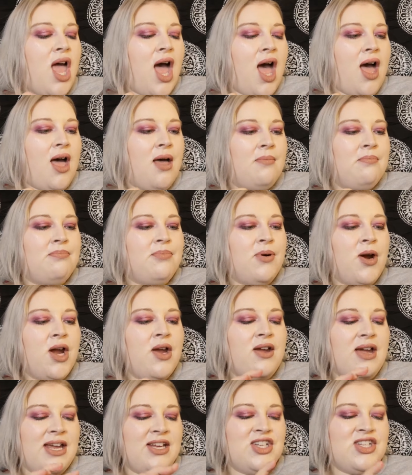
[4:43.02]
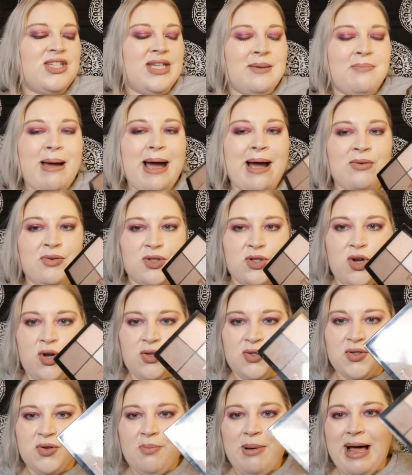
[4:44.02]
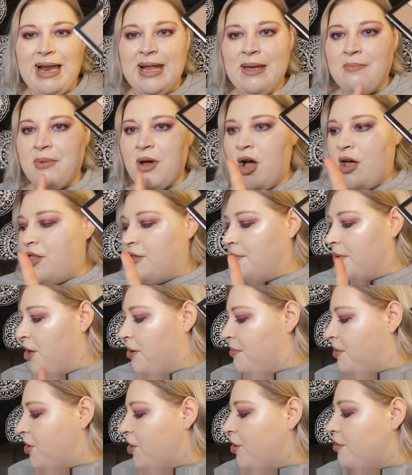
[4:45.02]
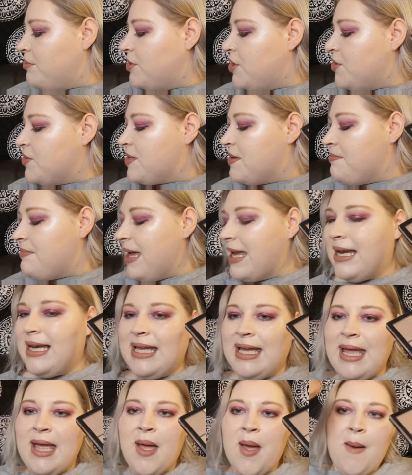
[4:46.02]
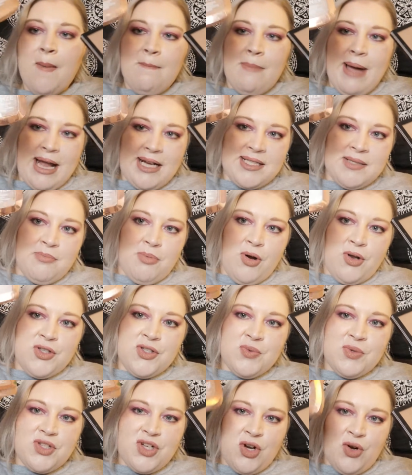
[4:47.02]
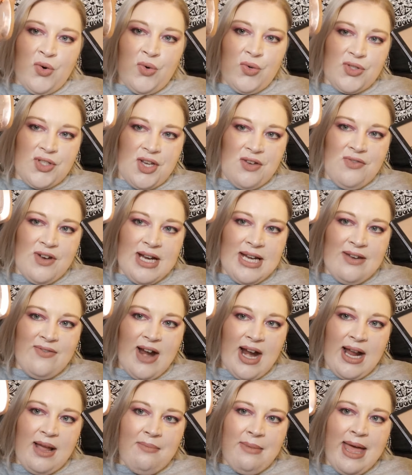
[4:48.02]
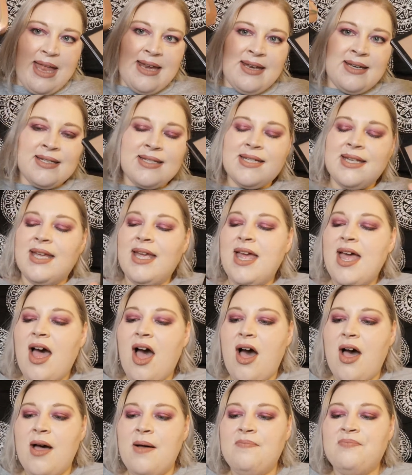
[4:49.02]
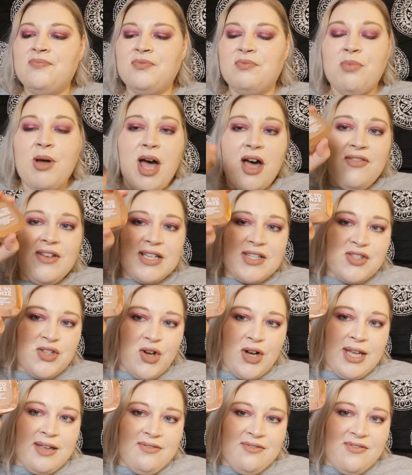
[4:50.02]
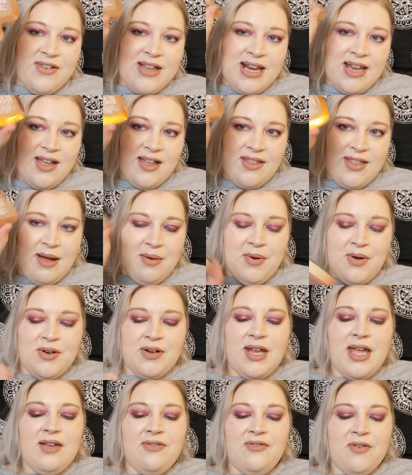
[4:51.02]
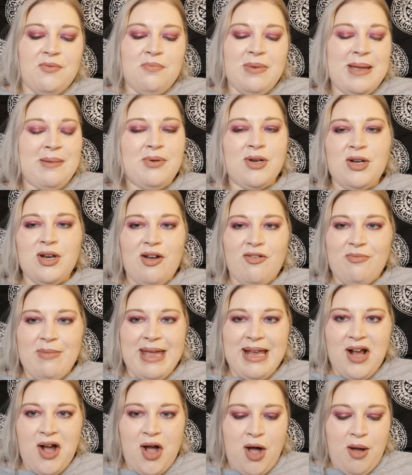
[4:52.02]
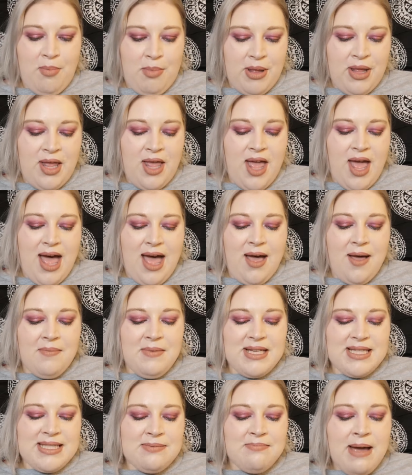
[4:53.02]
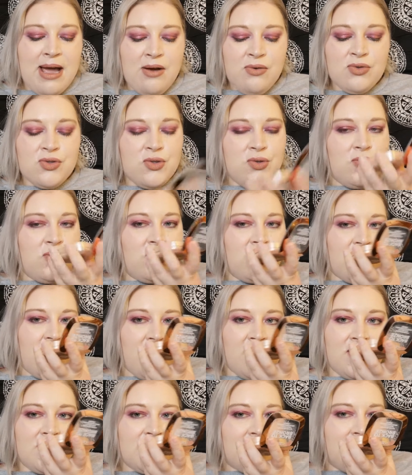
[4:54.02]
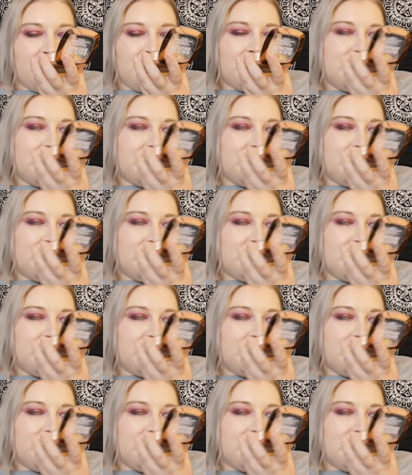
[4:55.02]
Pro HD Powder Contour Palette, but at the moment I'm using mainly Back to Bronze, which I also really recommend. Perfect stocking filler, that one, if for people who love makeup. It smells gorgeous.